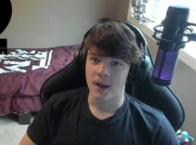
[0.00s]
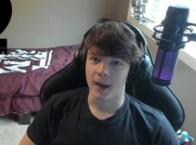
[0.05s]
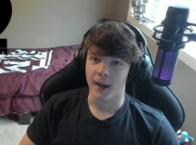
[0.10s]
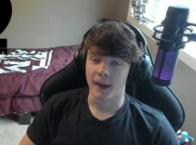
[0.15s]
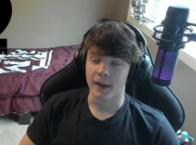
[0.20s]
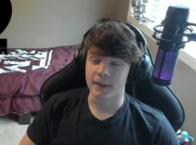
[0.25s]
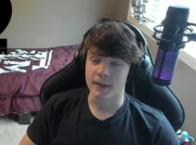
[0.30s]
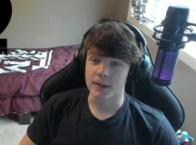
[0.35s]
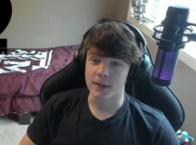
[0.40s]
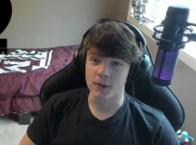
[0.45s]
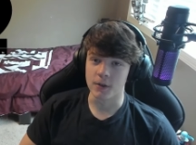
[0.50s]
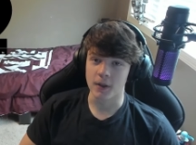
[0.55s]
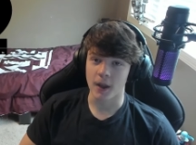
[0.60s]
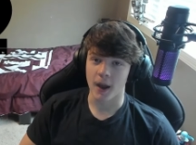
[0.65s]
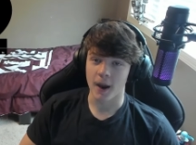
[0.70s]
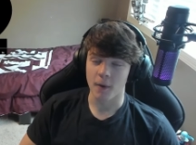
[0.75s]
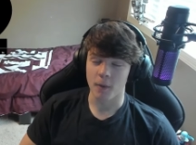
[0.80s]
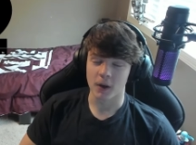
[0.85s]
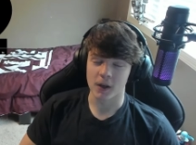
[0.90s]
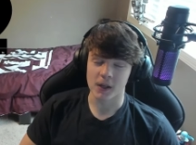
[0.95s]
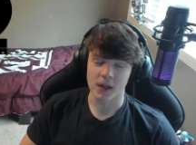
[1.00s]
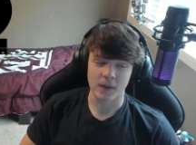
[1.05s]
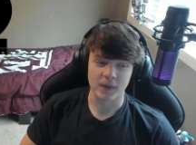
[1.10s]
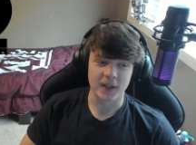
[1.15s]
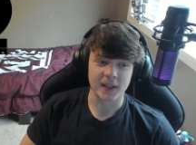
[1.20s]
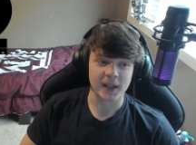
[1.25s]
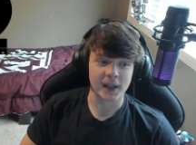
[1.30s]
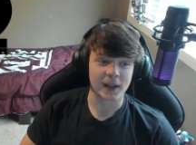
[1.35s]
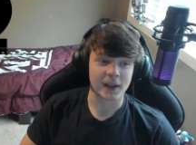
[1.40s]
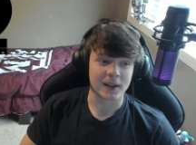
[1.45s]
And to do that, we're gonna
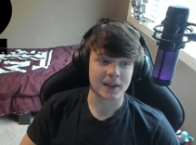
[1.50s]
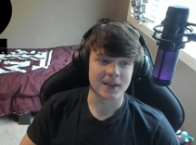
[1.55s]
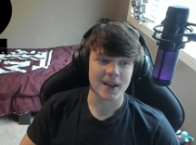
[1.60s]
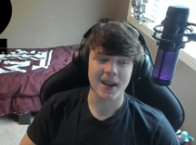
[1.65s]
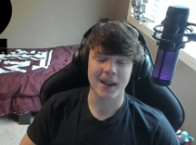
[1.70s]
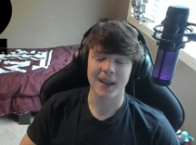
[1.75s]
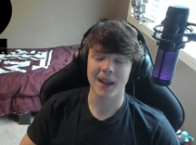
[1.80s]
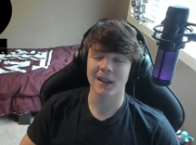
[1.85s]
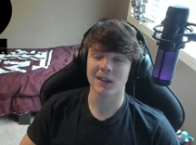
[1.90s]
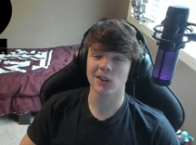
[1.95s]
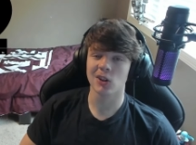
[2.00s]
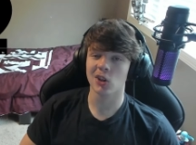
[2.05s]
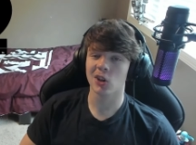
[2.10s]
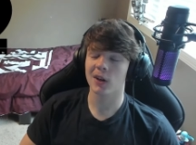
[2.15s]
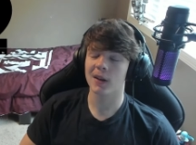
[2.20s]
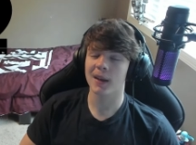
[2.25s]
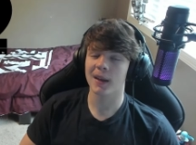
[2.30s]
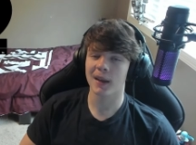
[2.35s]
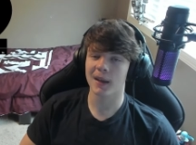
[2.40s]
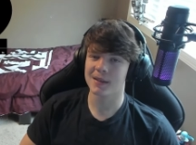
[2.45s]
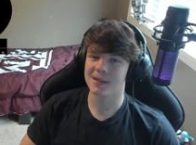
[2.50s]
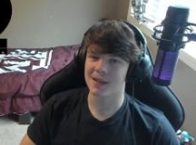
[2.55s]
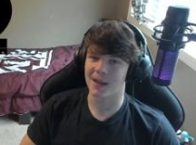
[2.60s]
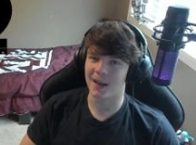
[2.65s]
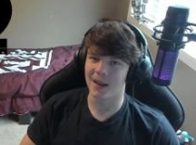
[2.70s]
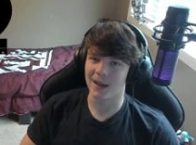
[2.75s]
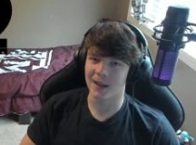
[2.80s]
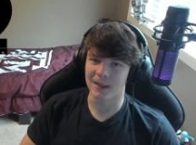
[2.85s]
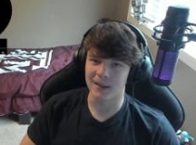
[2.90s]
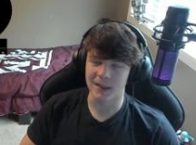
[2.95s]
have to take a look into
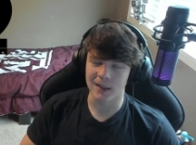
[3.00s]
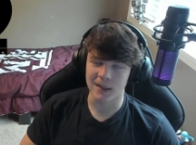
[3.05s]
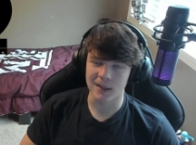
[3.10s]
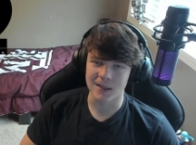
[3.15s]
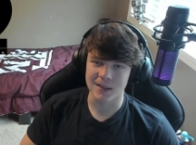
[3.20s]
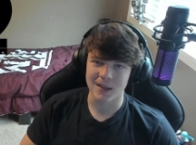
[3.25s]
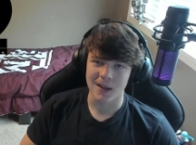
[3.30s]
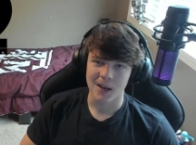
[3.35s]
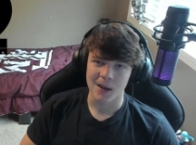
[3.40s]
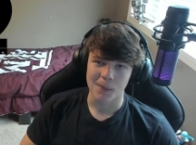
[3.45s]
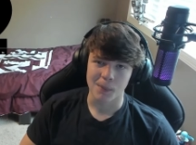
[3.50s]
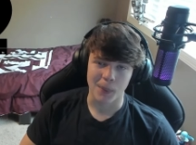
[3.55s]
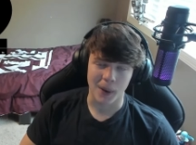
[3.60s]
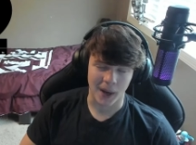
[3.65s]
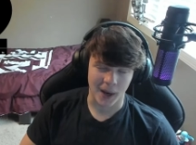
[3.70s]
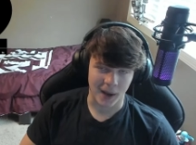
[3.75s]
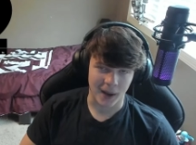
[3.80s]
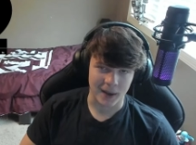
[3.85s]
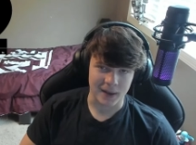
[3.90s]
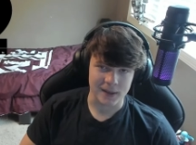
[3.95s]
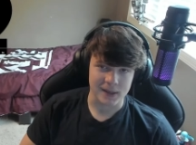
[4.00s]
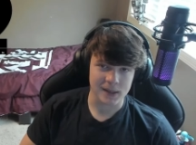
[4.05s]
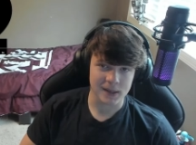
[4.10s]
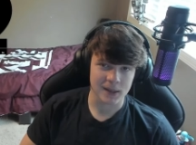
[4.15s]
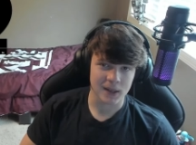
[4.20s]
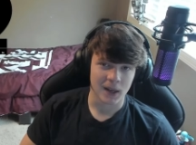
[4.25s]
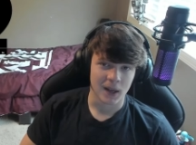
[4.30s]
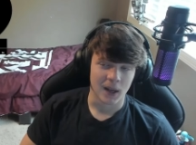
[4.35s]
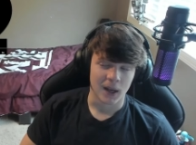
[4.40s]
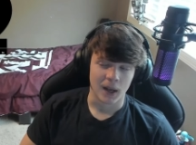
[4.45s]
Andy's
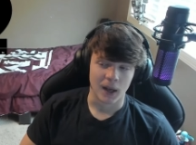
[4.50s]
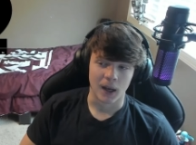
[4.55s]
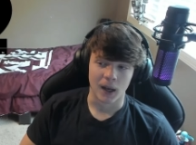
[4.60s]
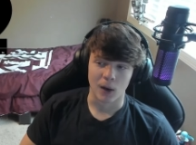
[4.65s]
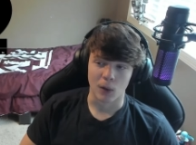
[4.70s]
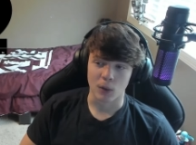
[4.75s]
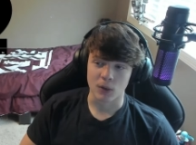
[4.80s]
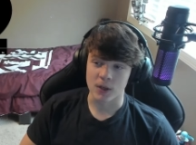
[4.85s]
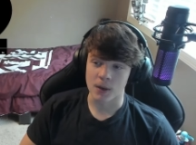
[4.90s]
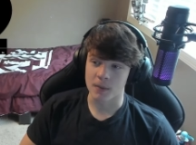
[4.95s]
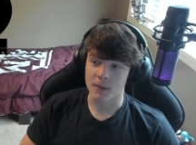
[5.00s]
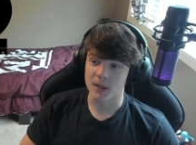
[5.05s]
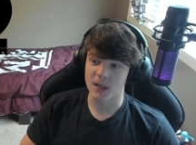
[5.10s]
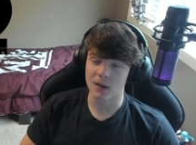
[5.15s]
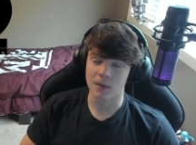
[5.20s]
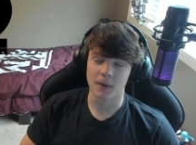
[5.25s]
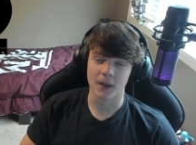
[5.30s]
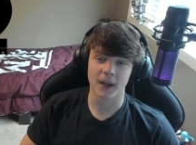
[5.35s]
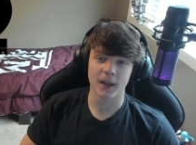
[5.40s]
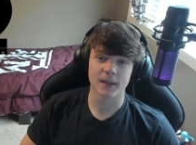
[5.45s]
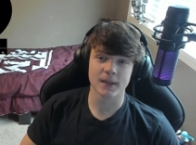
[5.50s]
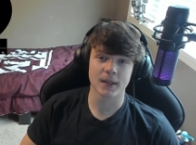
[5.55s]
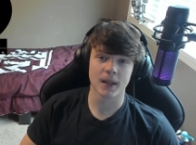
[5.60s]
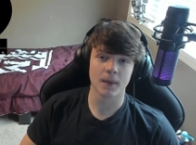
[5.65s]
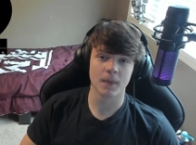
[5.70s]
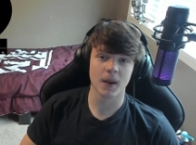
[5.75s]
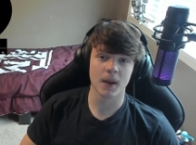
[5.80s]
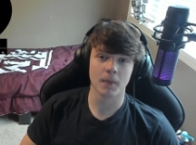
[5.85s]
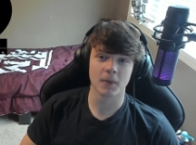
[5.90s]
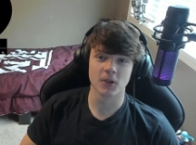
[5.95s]
past uh, which I'm assuming is going to
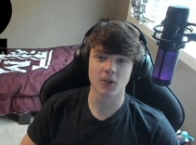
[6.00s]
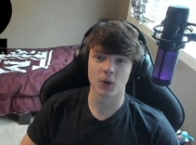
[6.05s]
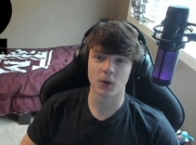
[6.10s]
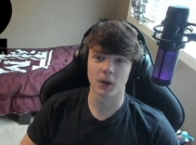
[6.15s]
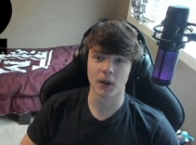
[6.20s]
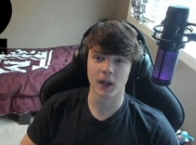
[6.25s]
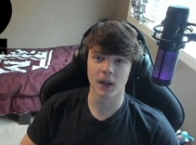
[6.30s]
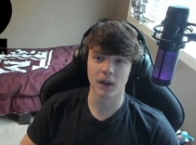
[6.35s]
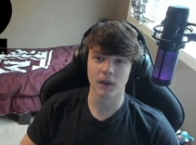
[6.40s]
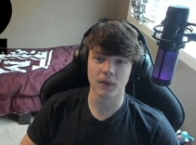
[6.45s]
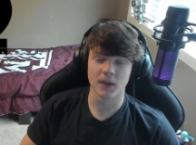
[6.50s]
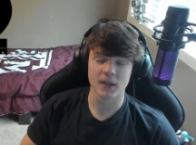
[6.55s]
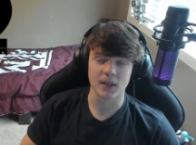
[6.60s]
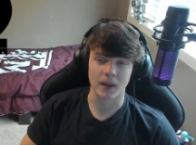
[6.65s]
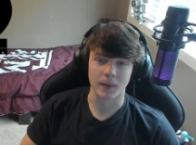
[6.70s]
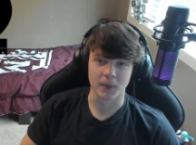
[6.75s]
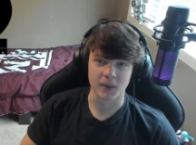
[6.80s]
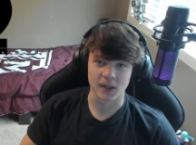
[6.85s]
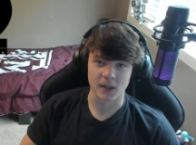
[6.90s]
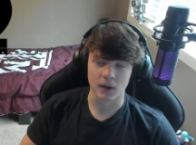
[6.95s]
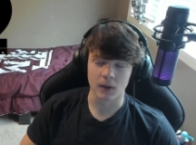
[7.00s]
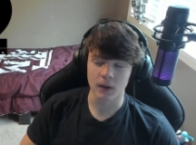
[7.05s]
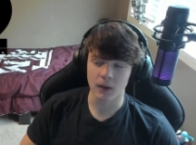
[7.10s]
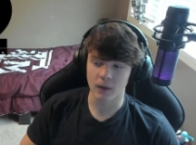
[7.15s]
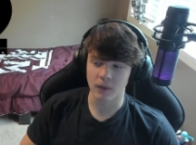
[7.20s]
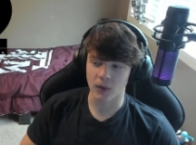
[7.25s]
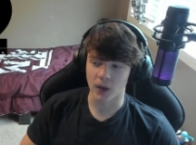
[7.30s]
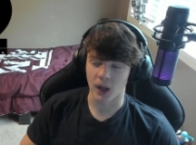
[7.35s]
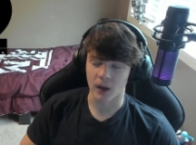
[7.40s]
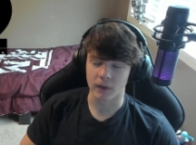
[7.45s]
be a majority of this episode,
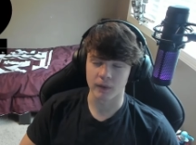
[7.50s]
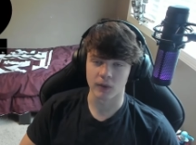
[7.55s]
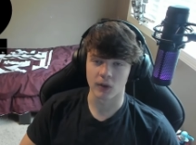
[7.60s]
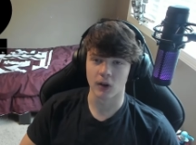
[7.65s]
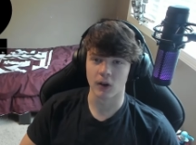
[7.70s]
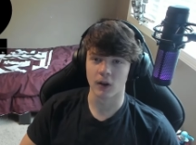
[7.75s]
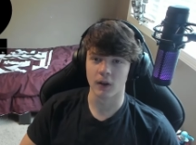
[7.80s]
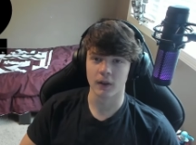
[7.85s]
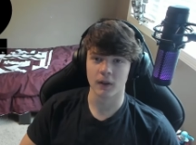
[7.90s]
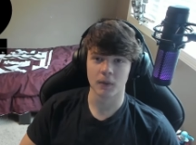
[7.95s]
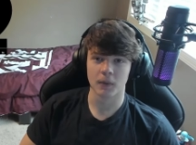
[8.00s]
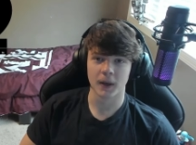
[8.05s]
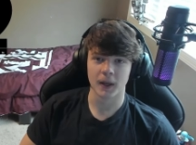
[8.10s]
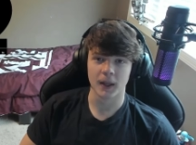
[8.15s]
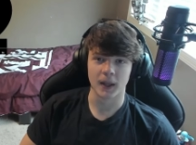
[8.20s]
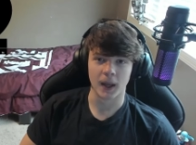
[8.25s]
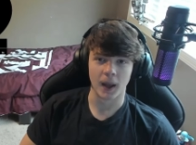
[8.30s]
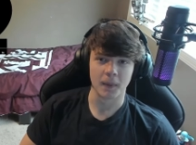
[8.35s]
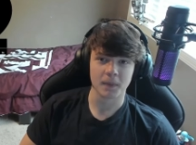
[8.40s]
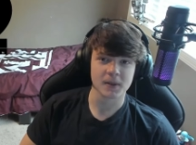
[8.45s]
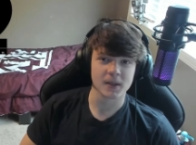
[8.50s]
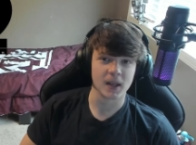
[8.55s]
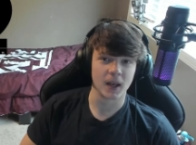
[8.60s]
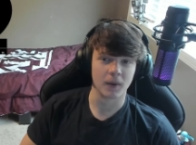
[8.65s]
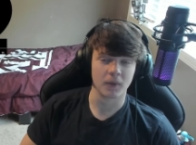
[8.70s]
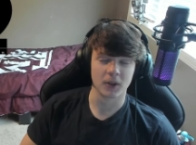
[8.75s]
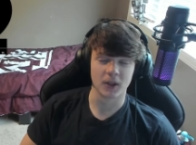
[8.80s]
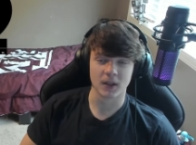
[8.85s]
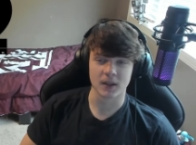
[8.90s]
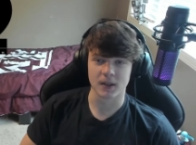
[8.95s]
if not for all the recaps and
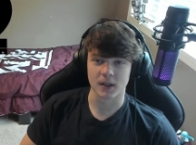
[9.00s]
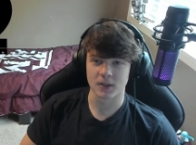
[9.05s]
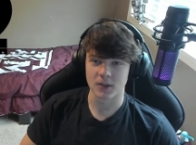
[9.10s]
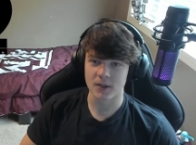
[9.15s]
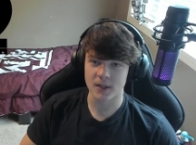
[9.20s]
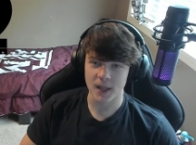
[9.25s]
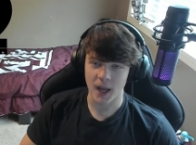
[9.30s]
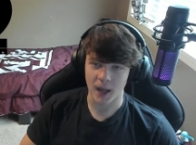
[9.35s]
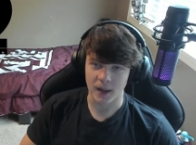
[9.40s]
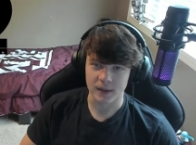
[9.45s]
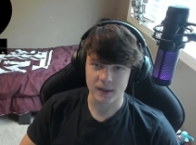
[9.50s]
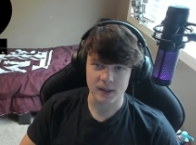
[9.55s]
everything such as that.